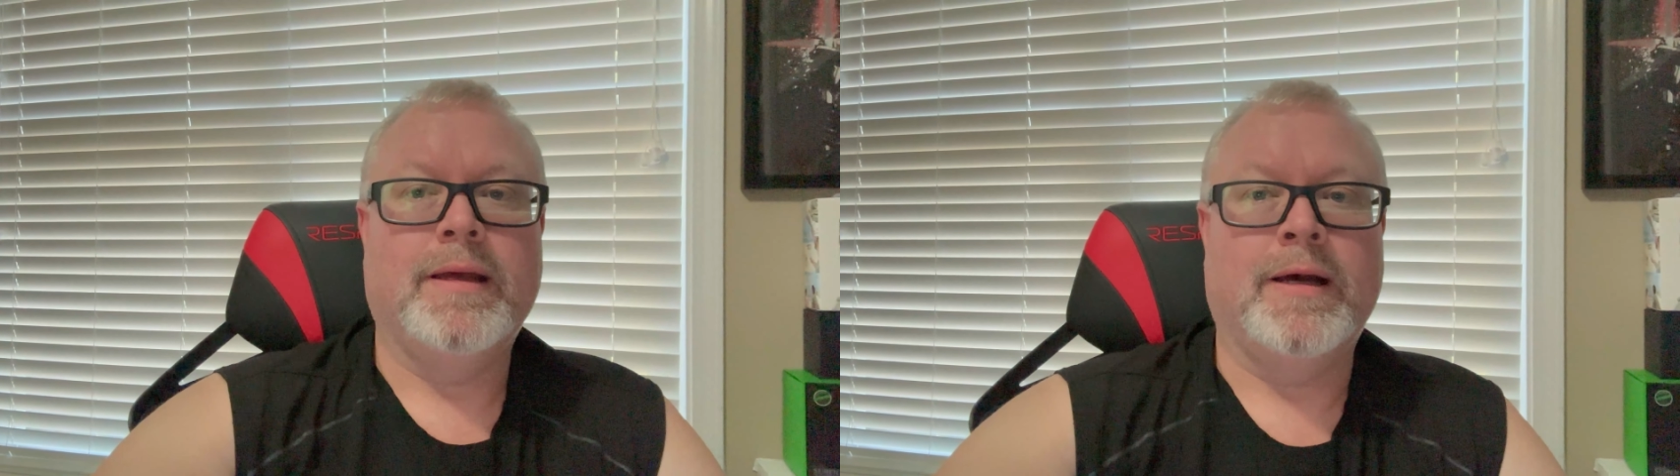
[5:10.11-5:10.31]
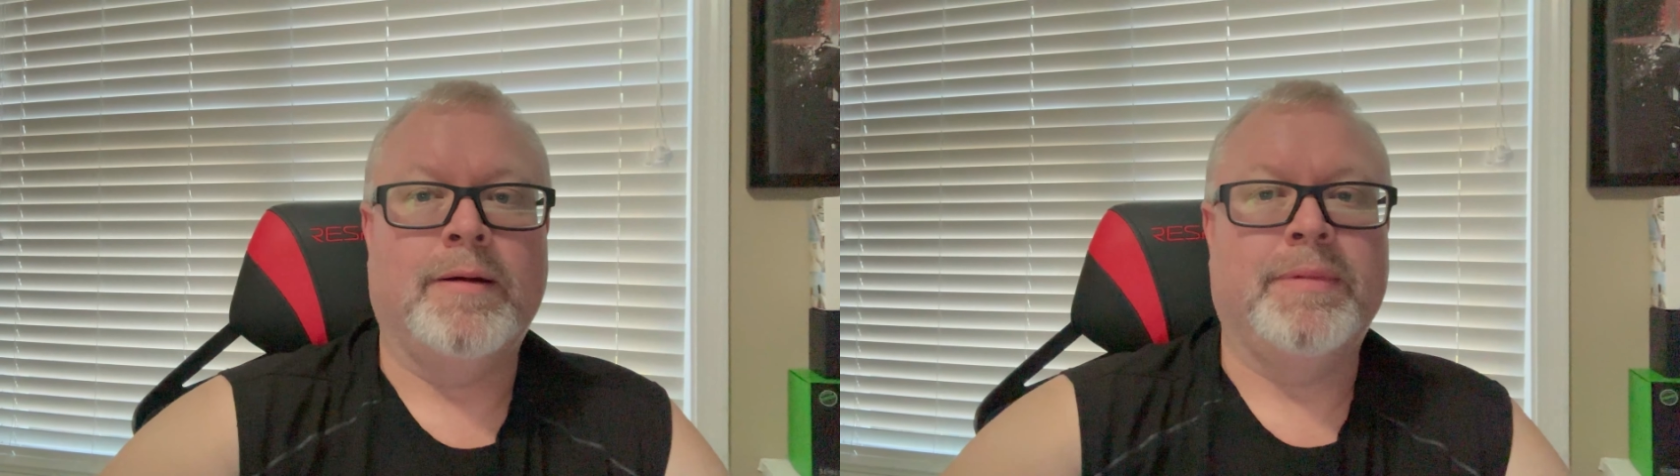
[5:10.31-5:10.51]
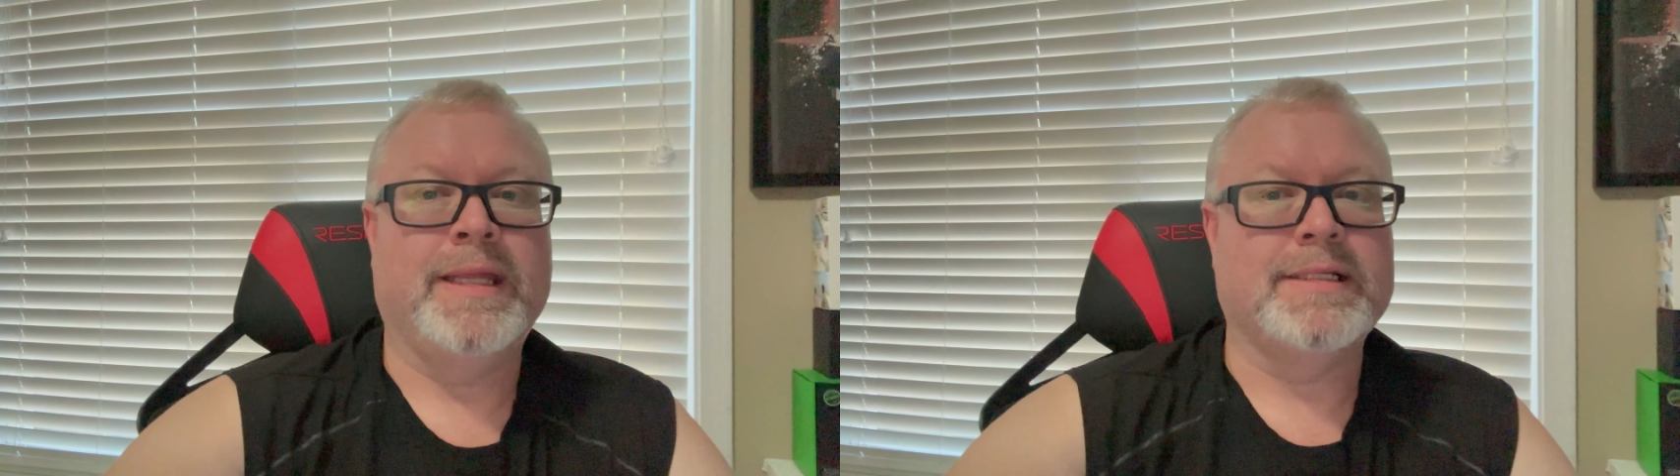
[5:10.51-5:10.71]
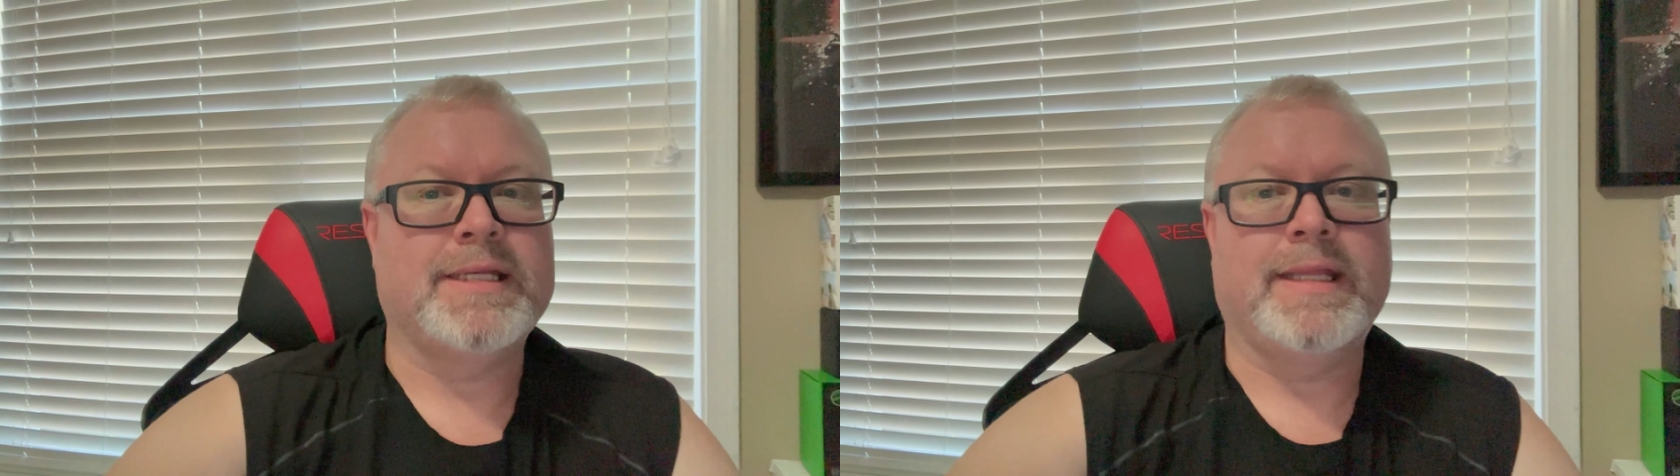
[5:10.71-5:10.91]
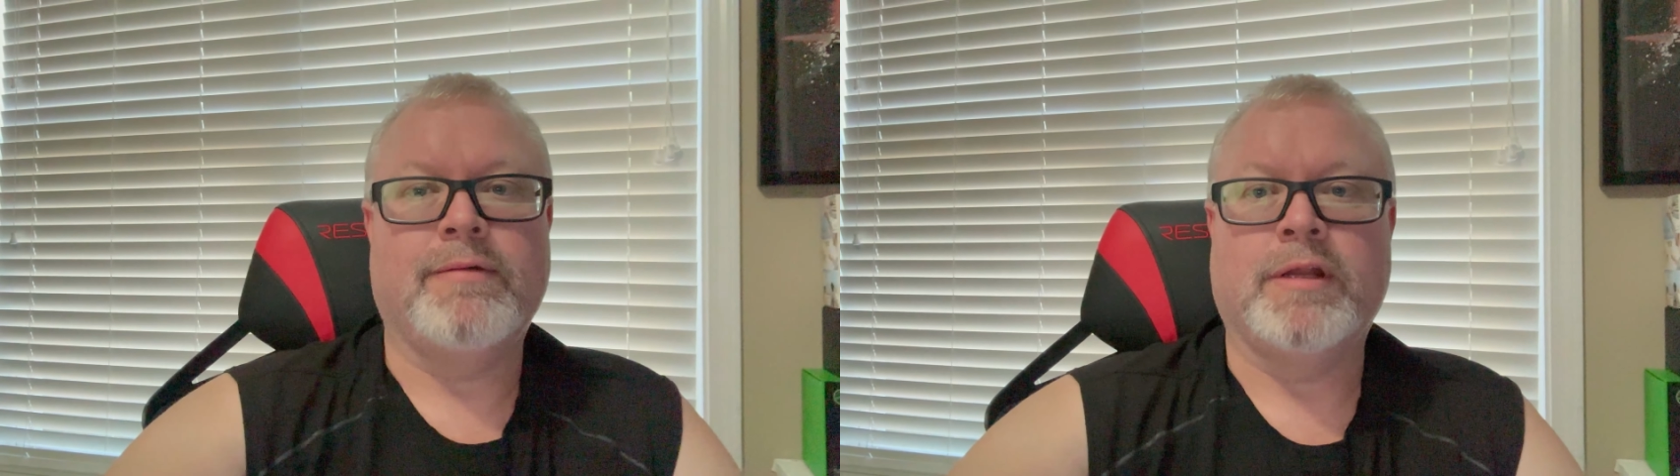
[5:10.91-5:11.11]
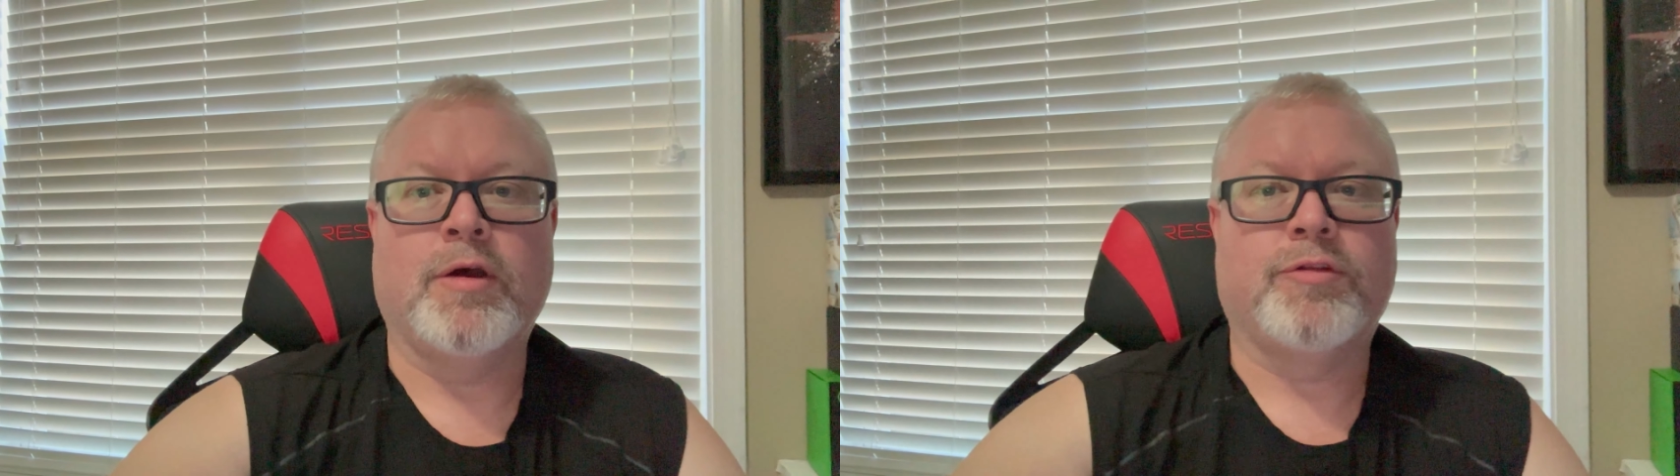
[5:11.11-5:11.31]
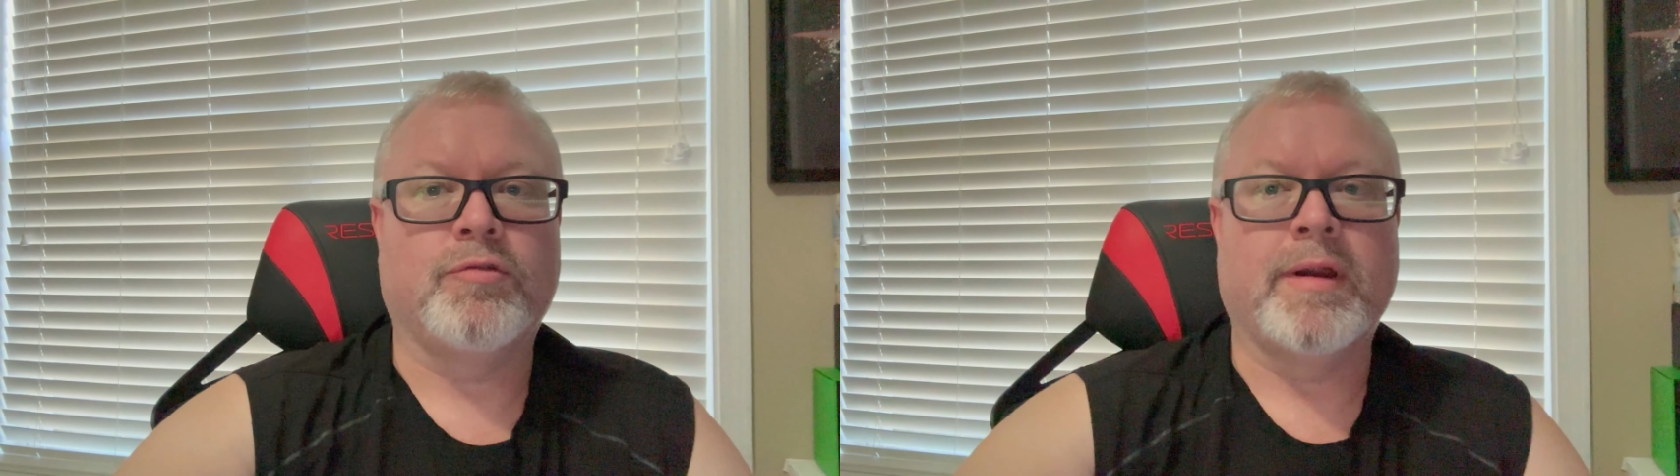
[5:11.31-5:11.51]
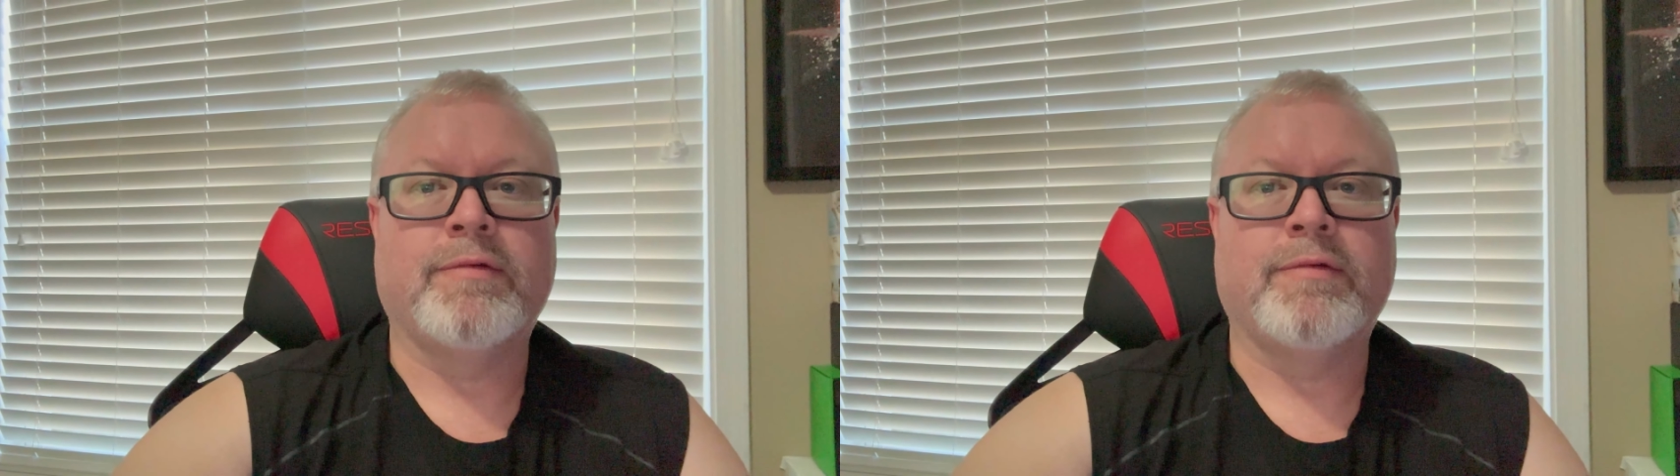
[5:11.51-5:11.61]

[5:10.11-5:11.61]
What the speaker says: but they said they would go through